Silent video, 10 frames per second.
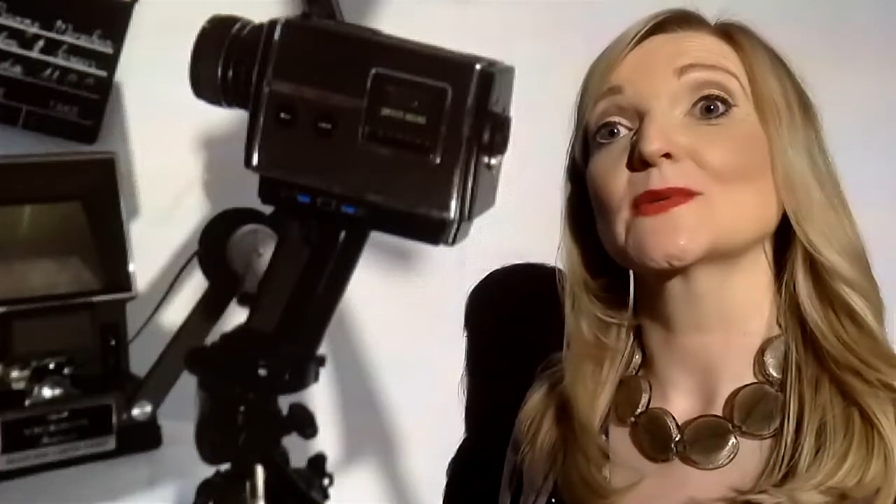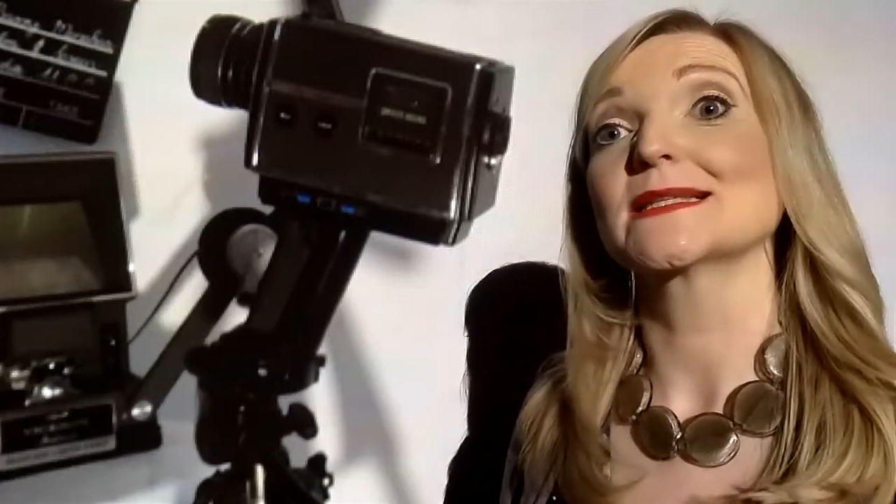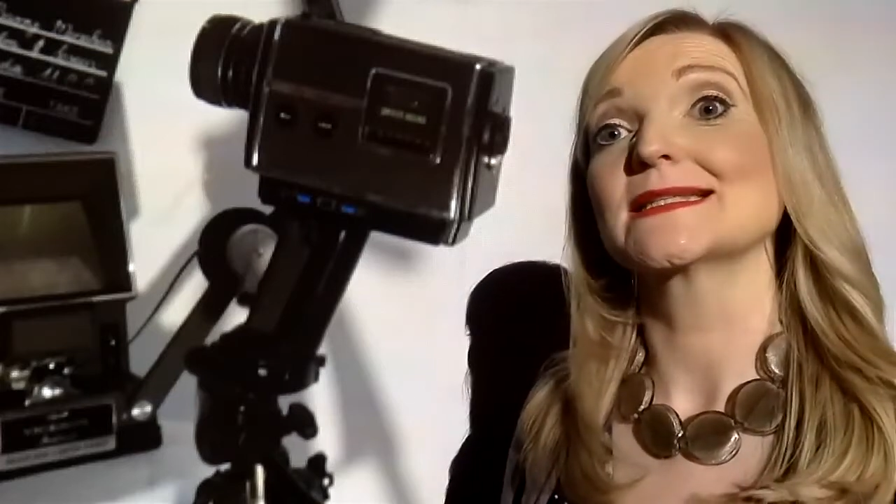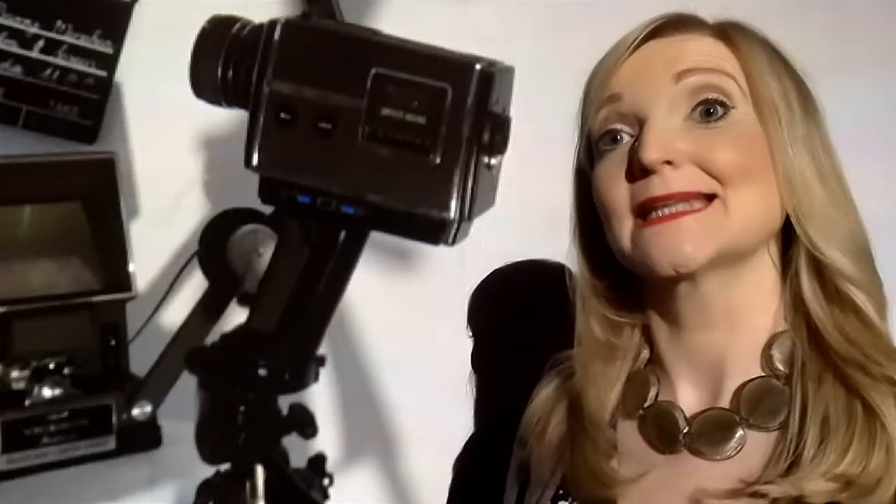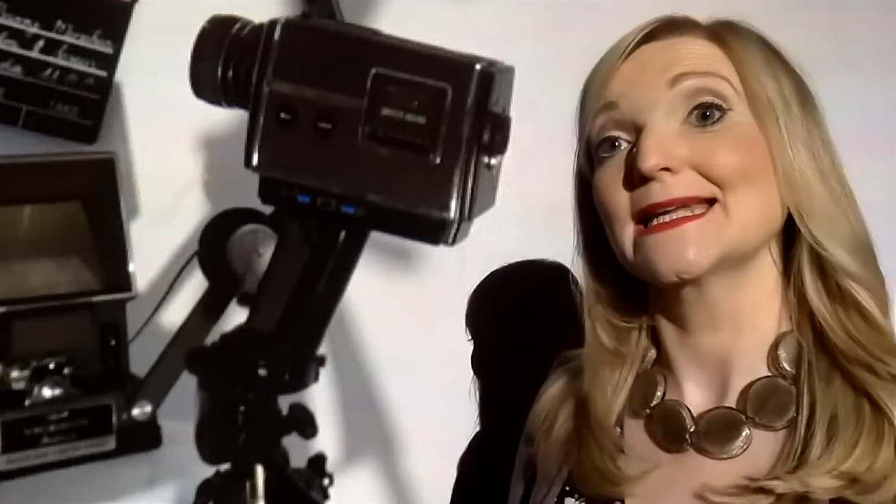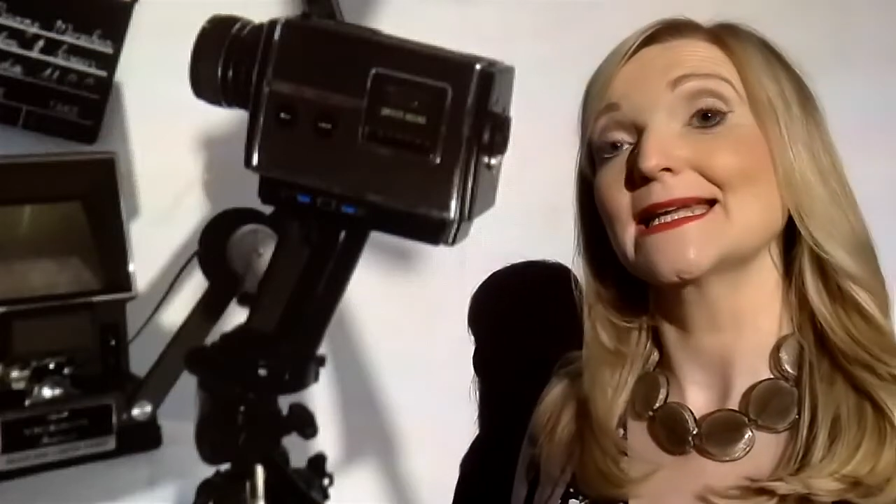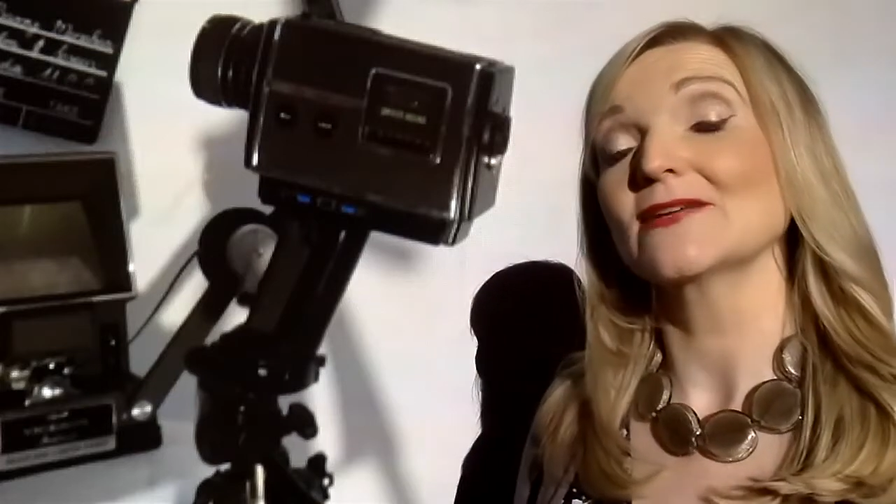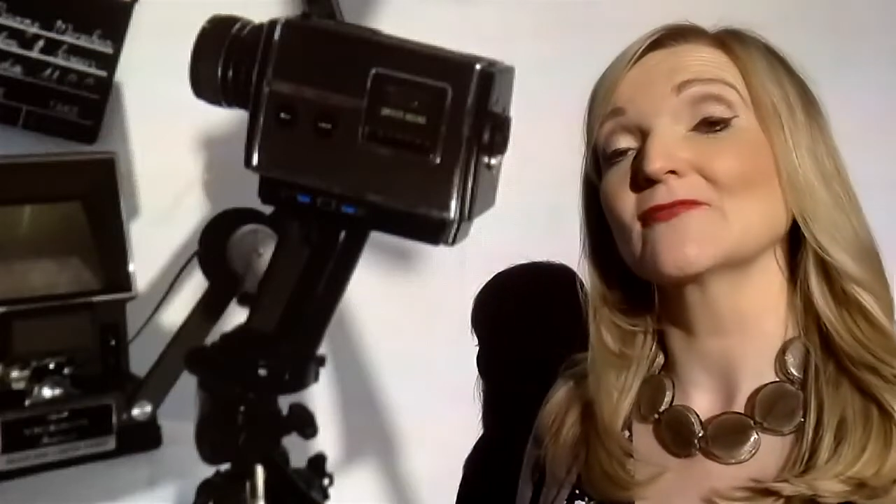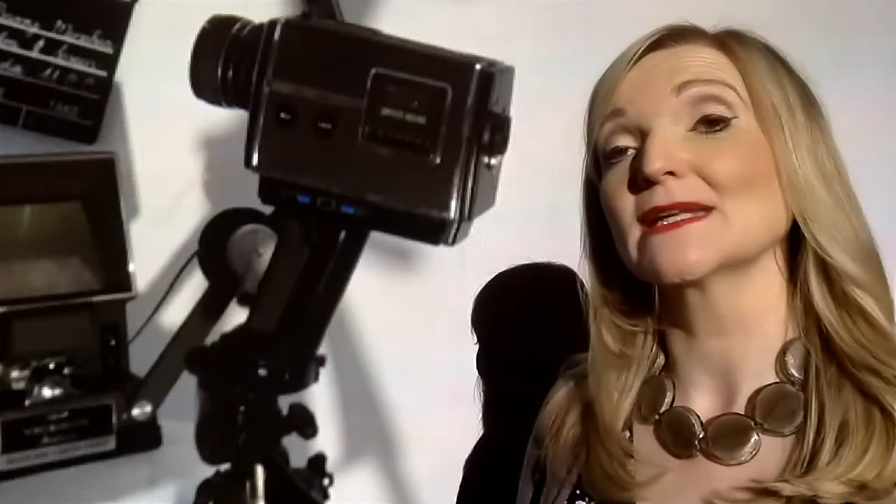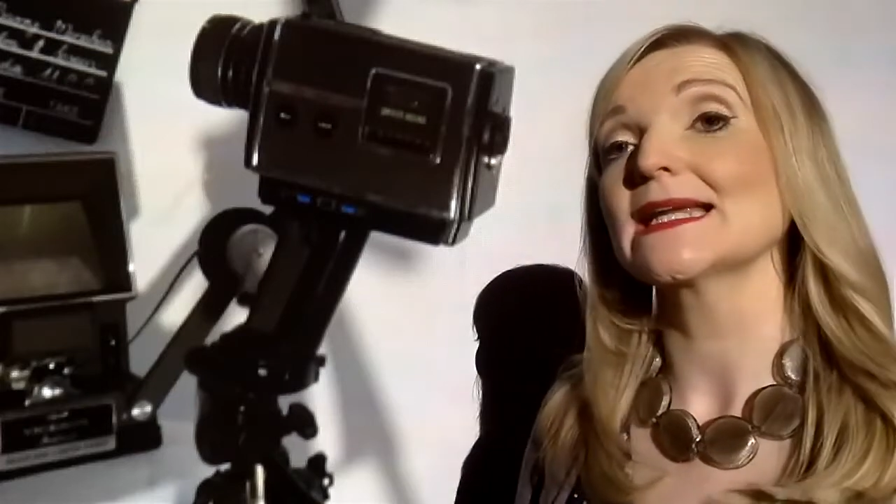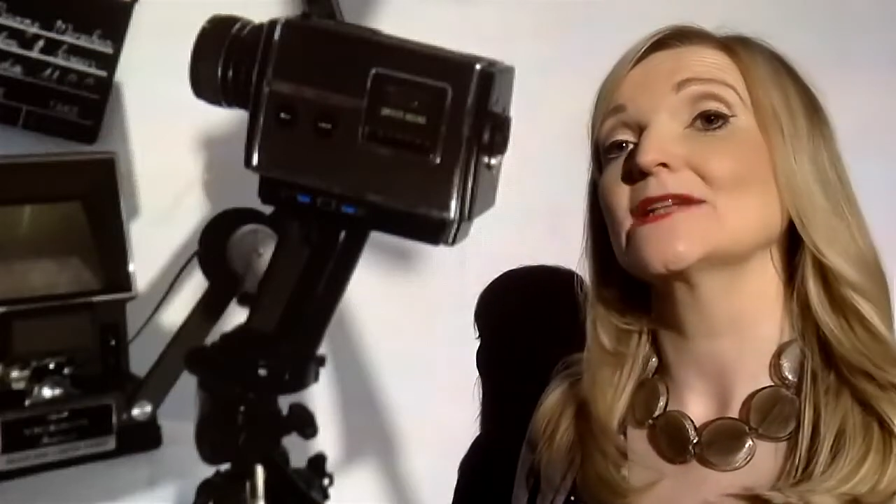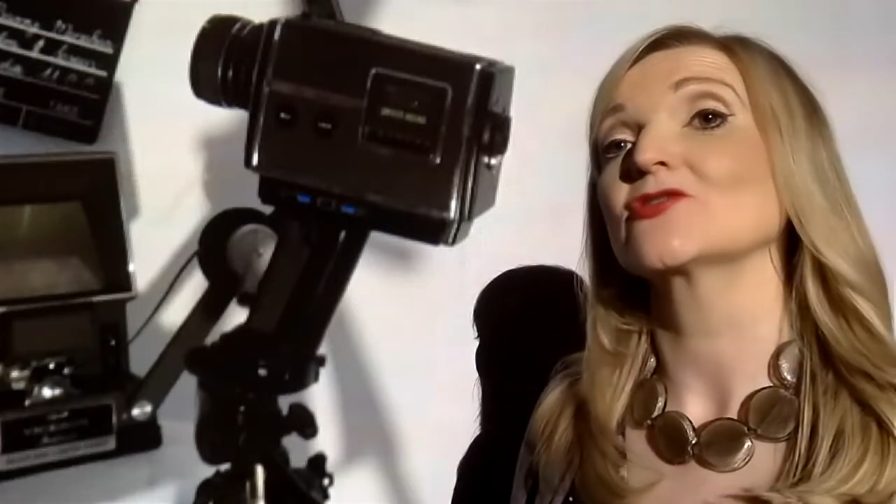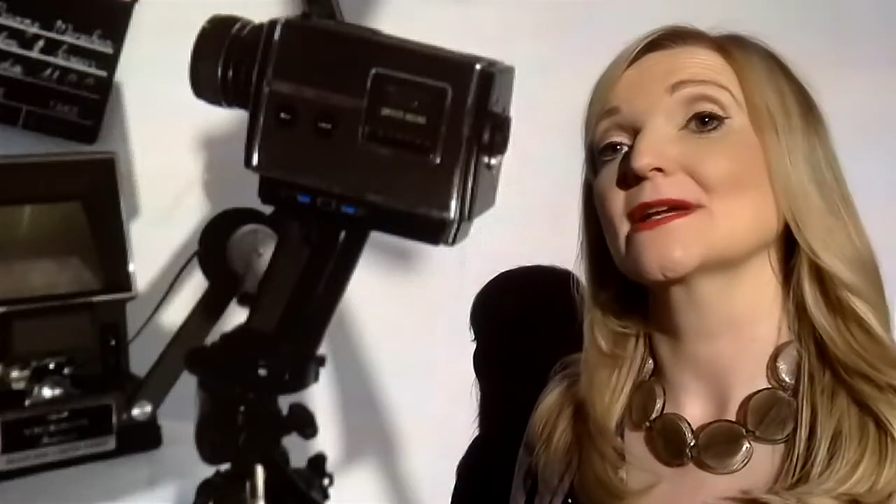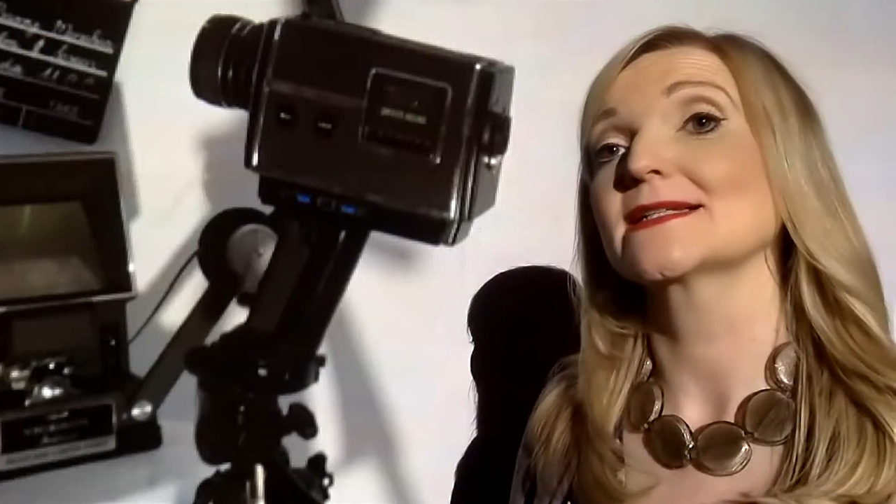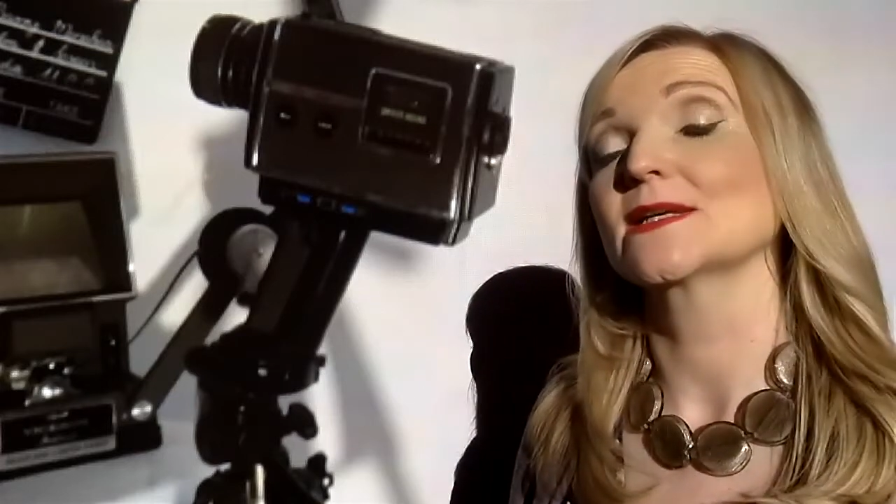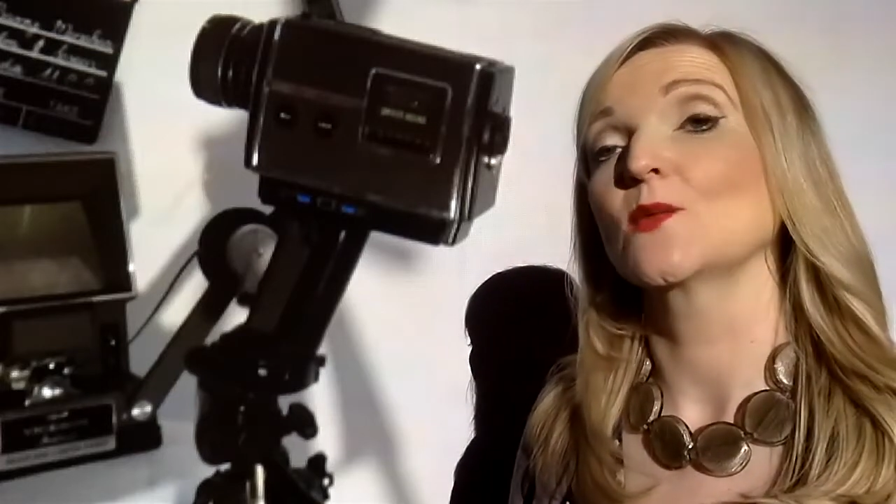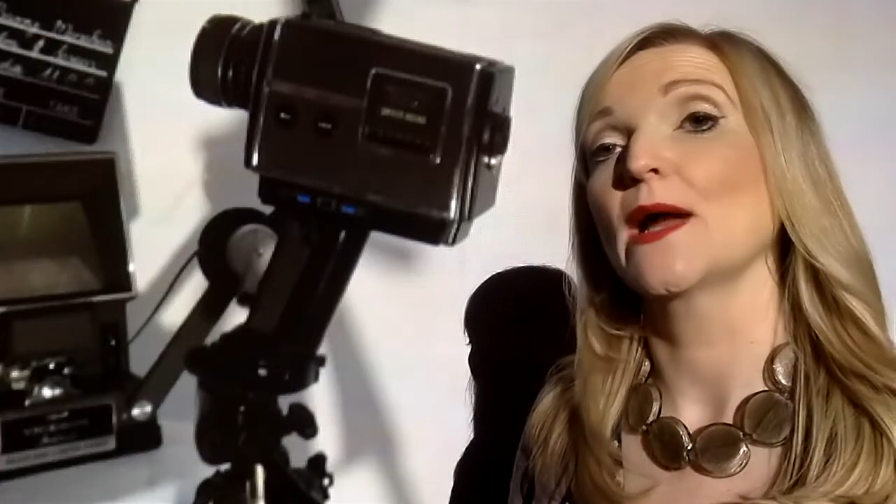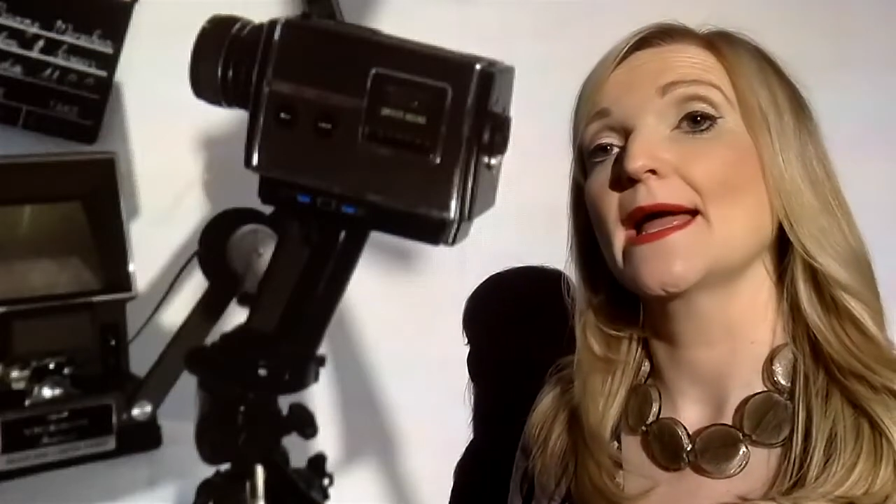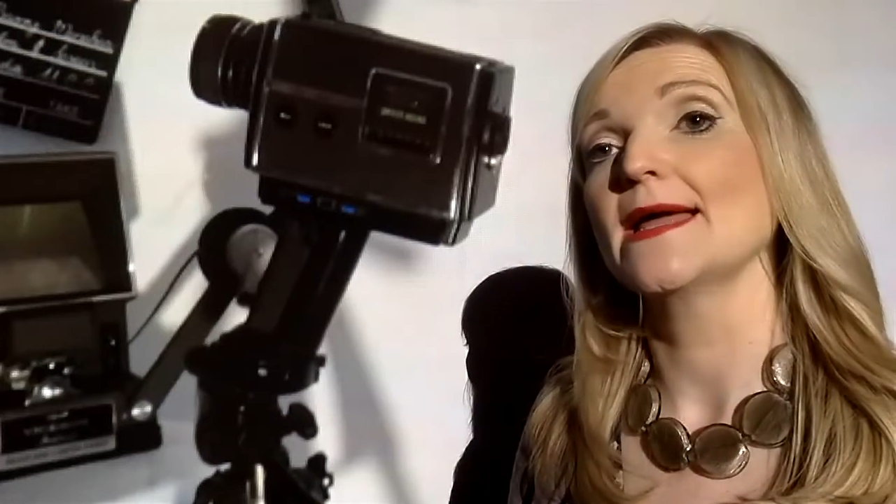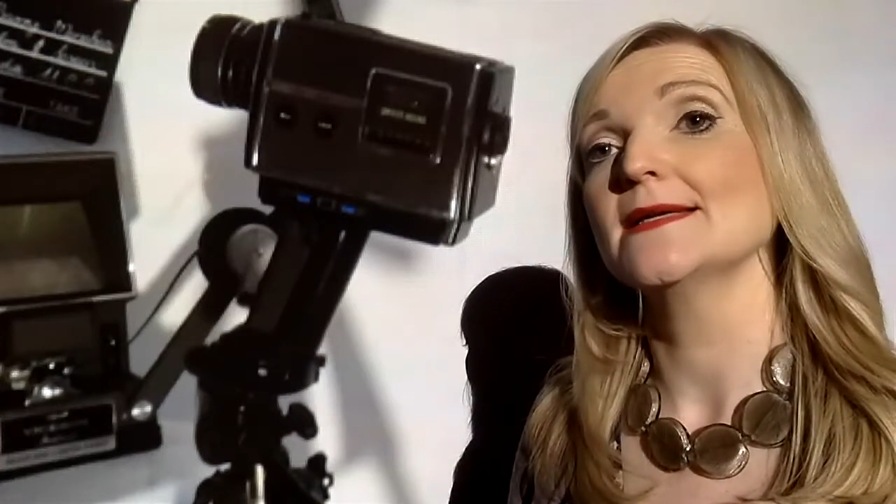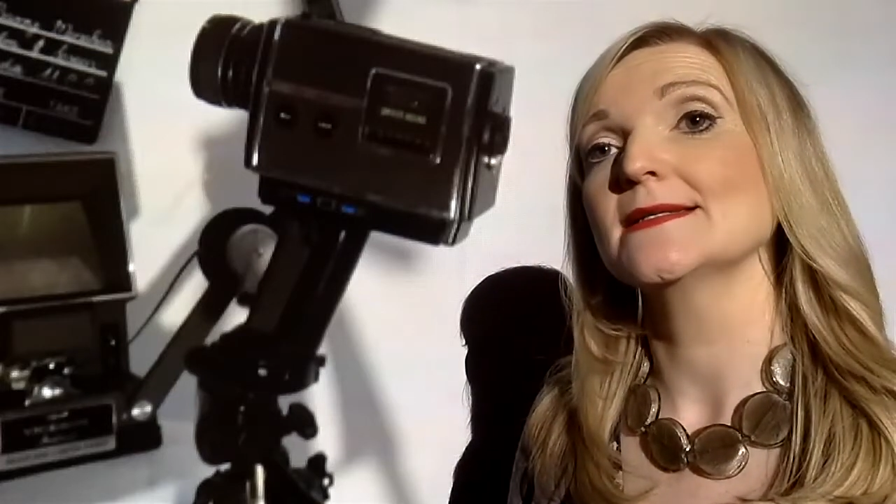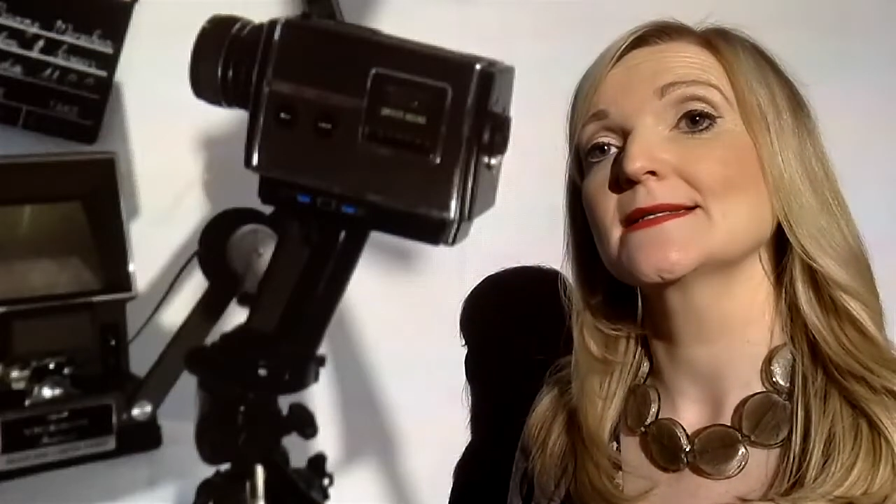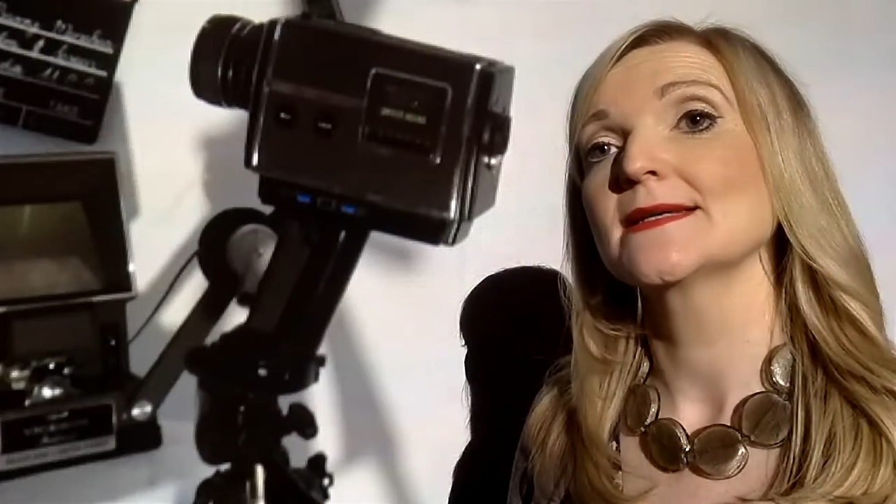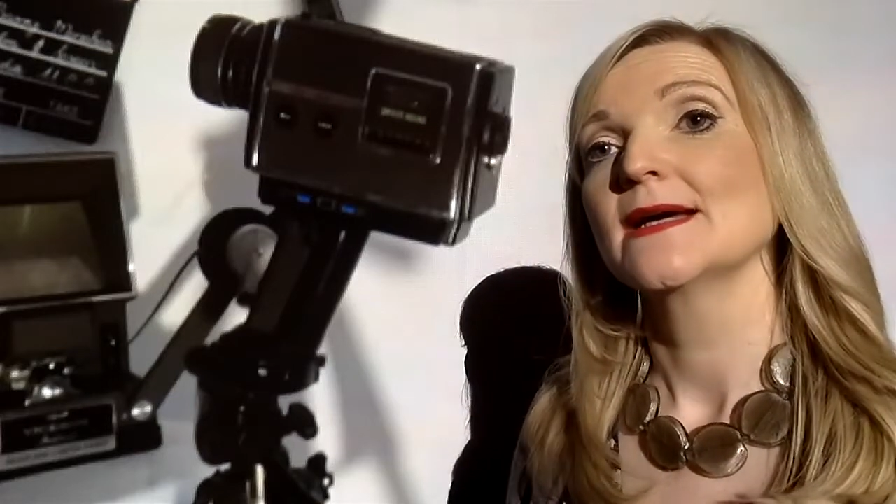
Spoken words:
city in really interesting ways.